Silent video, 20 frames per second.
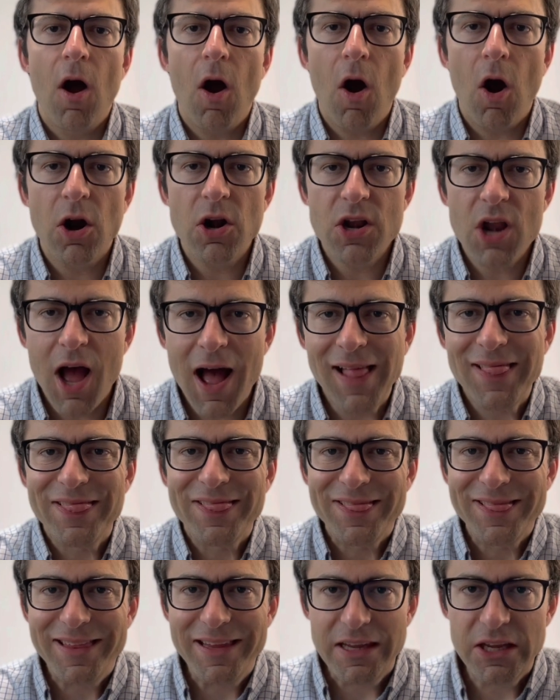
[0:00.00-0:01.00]
are not
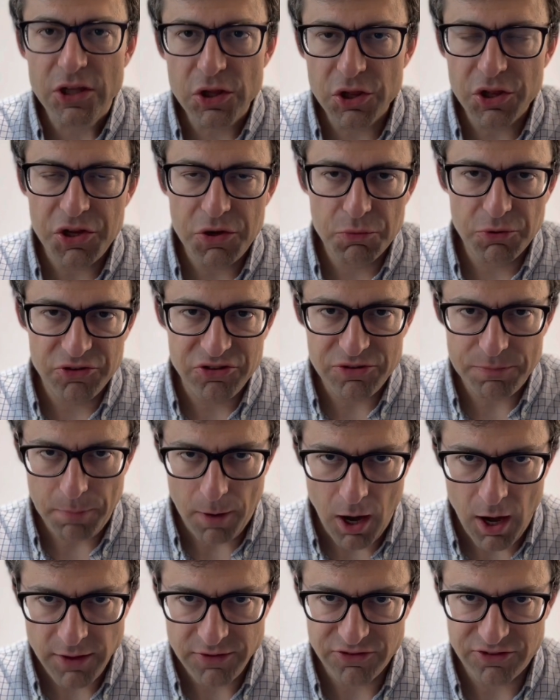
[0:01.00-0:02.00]
legally
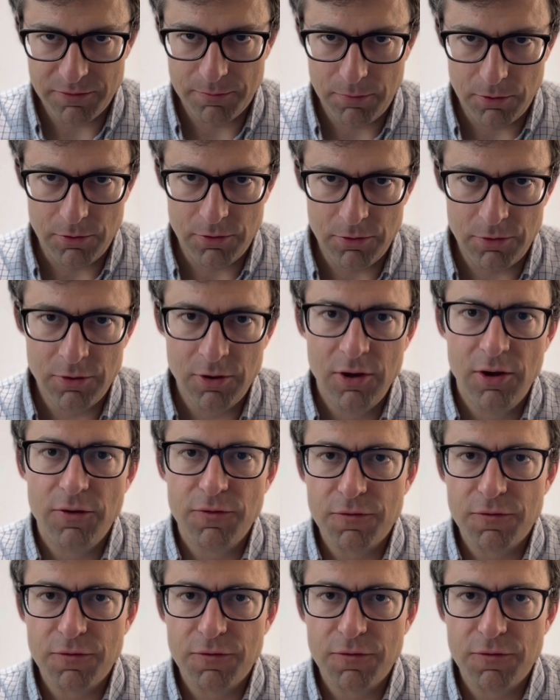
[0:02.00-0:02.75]
responsible